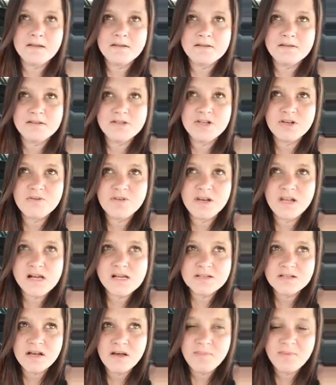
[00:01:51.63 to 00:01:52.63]
so the
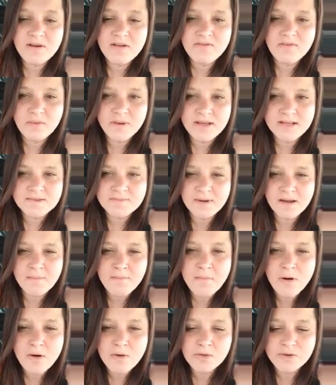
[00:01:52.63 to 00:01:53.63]
last couple of weeks, my
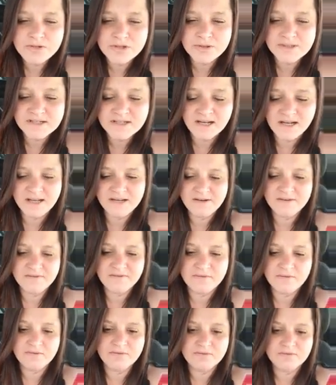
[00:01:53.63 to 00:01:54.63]
mojo has kind
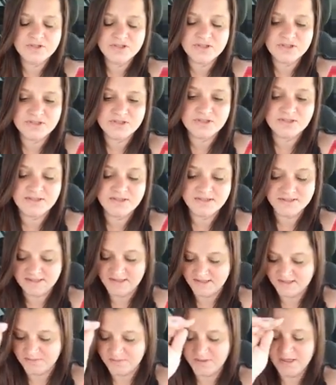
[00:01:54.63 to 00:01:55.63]
of just
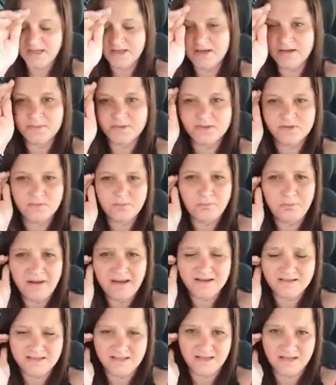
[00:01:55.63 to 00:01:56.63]
disappeared up his own
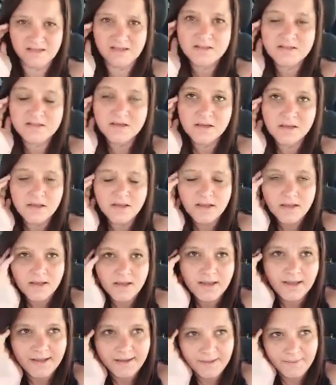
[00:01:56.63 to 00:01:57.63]
backside.
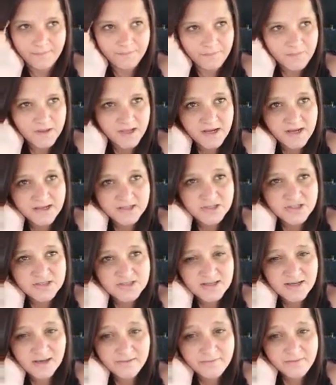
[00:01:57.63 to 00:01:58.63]
Um, and I
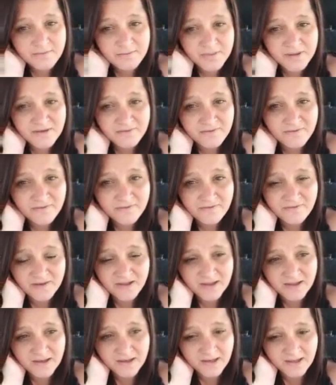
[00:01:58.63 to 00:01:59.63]
just haven't been
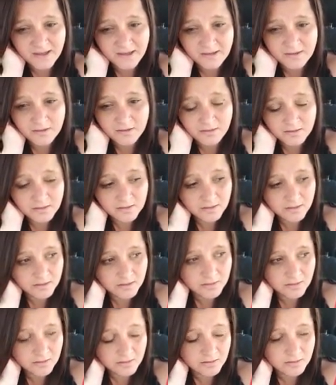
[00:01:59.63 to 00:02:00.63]
feeling
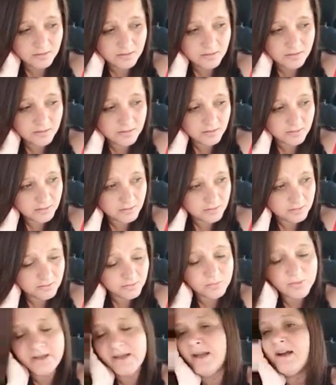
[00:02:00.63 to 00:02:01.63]
the
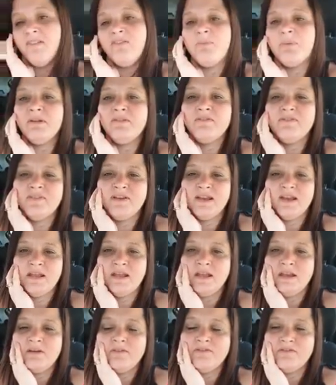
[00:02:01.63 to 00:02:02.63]
way I've been
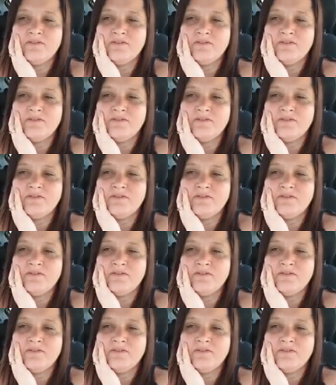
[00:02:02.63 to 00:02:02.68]
feeling